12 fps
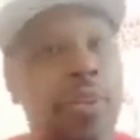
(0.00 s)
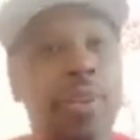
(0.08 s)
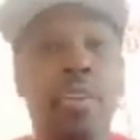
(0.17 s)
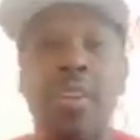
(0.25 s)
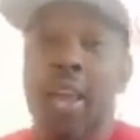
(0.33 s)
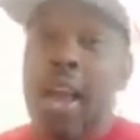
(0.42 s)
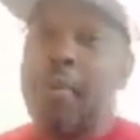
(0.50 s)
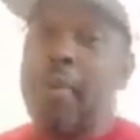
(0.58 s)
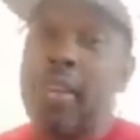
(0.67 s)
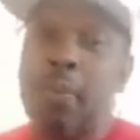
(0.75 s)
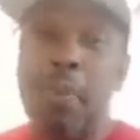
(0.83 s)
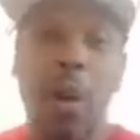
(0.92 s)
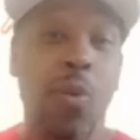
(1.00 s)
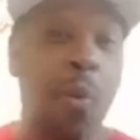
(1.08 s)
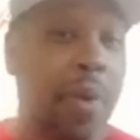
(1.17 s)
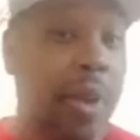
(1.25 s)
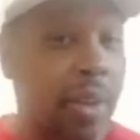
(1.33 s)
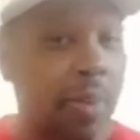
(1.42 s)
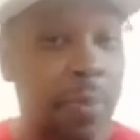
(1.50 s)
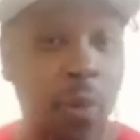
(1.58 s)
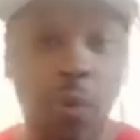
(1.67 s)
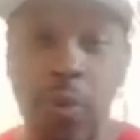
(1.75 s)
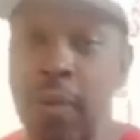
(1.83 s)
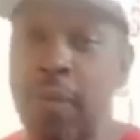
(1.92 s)
need to chime in. This man want me in his
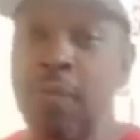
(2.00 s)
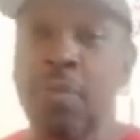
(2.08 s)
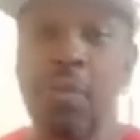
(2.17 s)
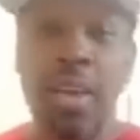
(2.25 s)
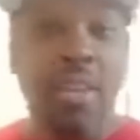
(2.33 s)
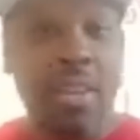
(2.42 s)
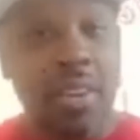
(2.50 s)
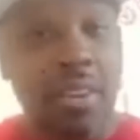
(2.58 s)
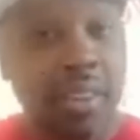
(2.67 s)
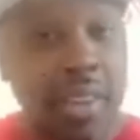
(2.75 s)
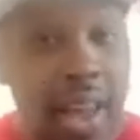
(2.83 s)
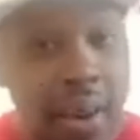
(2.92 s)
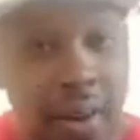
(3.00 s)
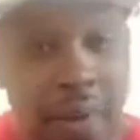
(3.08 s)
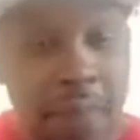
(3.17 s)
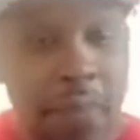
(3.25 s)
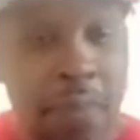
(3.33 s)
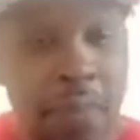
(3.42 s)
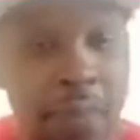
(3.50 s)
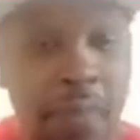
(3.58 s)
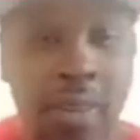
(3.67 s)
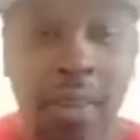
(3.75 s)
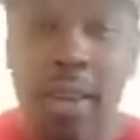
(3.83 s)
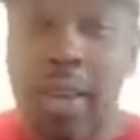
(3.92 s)
movie. Is it a setup?
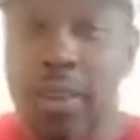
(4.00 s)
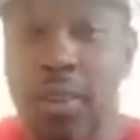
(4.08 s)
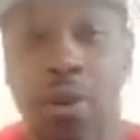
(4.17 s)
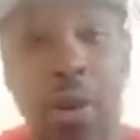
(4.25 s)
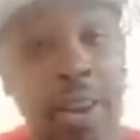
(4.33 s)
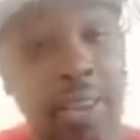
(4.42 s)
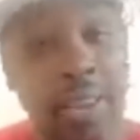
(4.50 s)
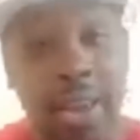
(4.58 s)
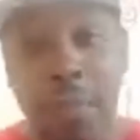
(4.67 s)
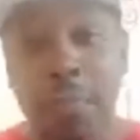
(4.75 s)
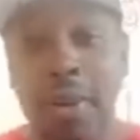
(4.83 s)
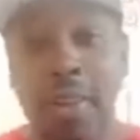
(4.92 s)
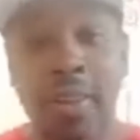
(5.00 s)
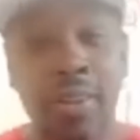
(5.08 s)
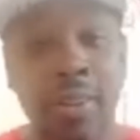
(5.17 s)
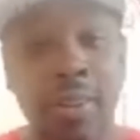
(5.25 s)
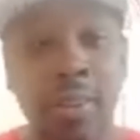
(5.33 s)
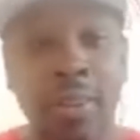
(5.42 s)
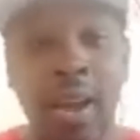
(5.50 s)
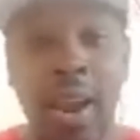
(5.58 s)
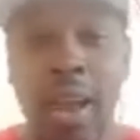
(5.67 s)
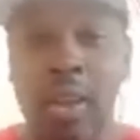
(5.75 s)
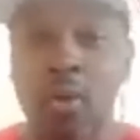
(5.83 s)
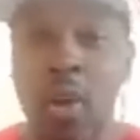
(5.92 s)
Is he trying to get me?
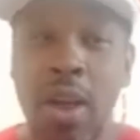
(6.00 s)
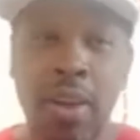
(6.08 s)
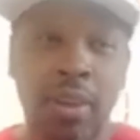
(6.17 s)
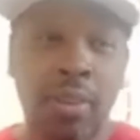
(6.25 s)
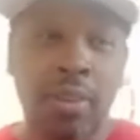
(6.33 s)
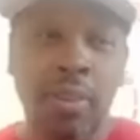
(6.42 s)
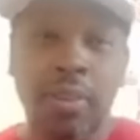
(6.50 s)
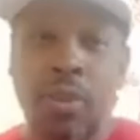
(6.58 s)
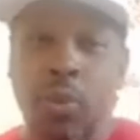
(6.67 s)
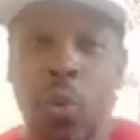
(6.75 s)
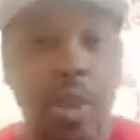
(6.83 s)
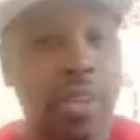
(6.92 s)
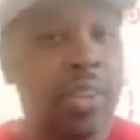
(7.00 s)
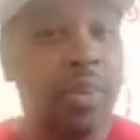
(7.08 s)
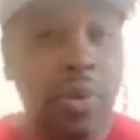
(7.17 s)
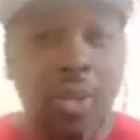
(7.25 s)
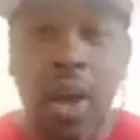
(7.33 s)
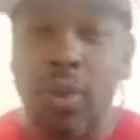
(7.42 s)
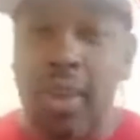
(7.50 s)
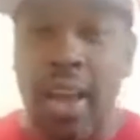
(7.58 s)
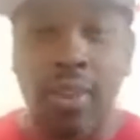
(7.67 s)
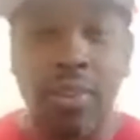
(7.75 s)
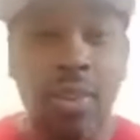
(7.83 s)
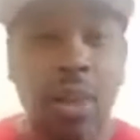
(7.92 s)
Like trying to what is he what y'all
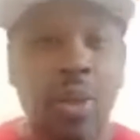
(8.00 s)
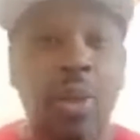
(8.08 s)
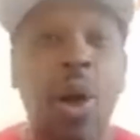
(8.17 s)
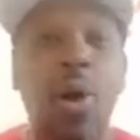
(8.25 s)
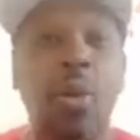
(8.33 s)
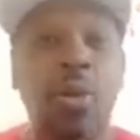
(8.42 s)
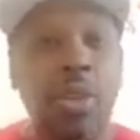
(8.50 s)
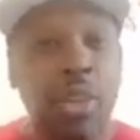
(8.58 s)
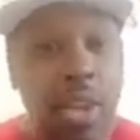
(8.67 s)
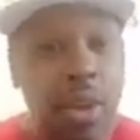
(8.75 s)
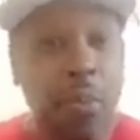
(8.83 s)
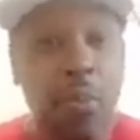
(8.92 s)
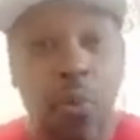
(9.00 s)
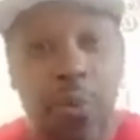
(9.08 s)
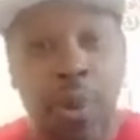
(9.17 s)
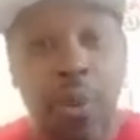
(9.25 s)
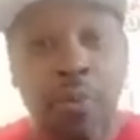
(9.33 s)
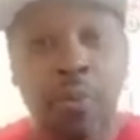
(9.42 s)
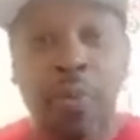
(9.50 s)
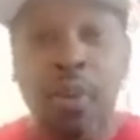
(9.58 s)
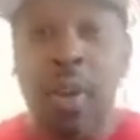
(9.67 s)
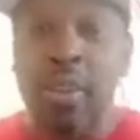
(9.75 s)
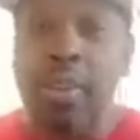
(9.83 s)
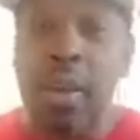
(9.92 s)
think? y'all think I'll just get in the movie?
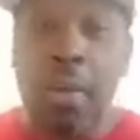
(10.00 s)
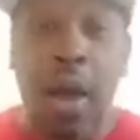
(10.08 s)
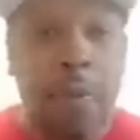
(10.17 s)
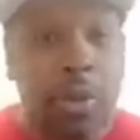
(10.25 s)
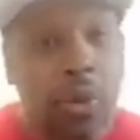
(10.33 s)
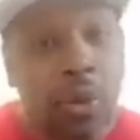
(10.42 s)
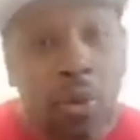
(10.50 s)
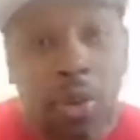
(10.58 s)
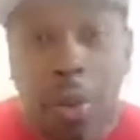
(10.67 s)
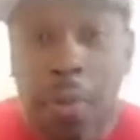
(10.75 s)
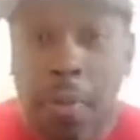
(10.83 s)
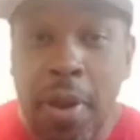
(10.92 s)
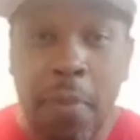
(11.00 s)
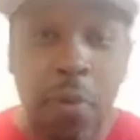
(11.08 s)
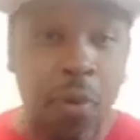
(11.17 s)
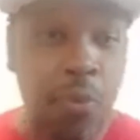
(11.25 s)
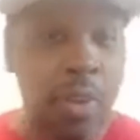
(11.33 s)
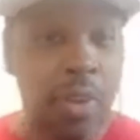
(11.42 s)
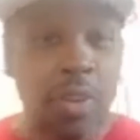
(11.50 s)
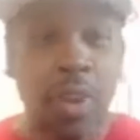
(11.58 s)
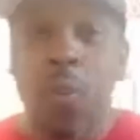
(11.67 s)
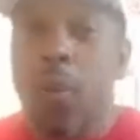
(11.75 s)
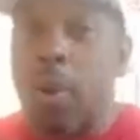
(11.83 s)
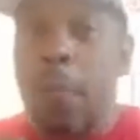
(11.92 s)
Cause he said, man, how much you gonna charge him to be in the movie?
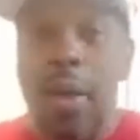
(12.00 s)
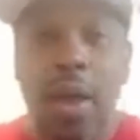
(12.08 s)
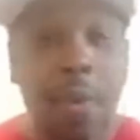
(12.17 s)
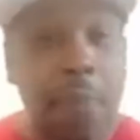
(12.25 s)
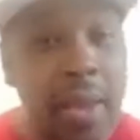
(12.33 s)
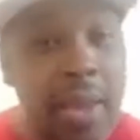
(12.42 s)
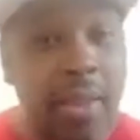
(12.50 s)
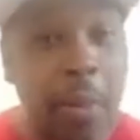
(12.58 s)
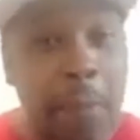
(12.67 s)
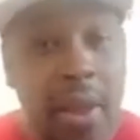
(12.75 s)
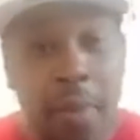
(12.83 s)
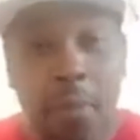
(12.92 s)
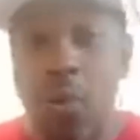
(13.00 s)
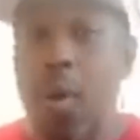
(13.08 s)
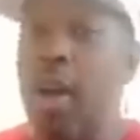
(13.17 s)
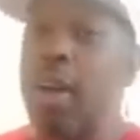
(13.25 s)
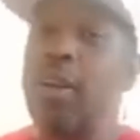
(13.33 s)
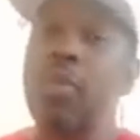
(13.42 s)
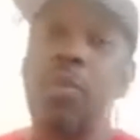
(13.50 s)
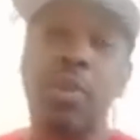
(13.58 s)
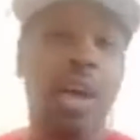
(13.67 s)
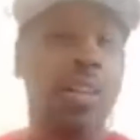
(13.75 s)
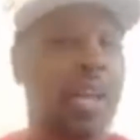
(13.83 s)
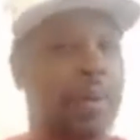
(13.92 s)
He wanna pay me to be in the movie. What
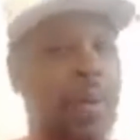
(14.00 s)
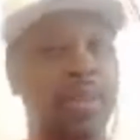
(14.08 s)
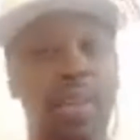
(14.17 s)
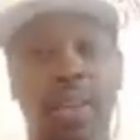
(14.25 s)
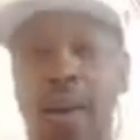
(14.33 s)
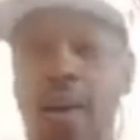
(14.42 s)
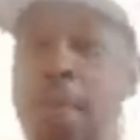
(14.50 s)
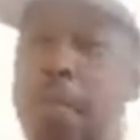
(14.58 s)
y'all think about that, y'all?